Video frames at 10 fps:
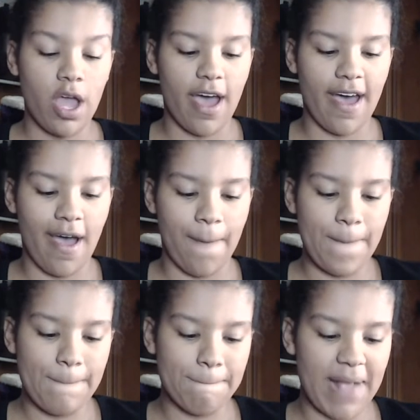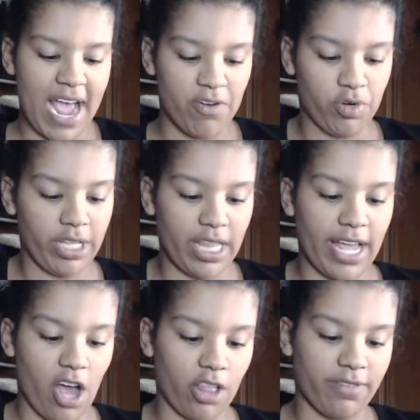I really
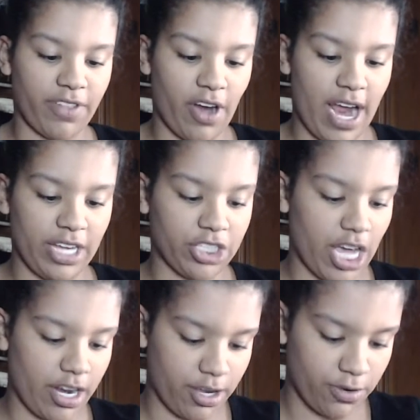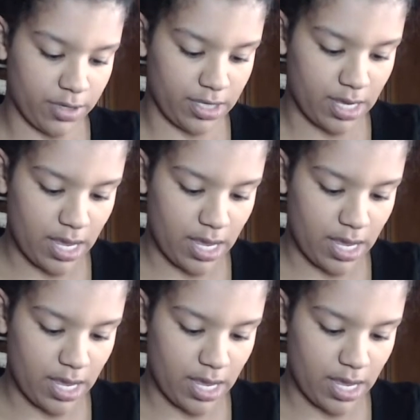like all of their eyeshadows.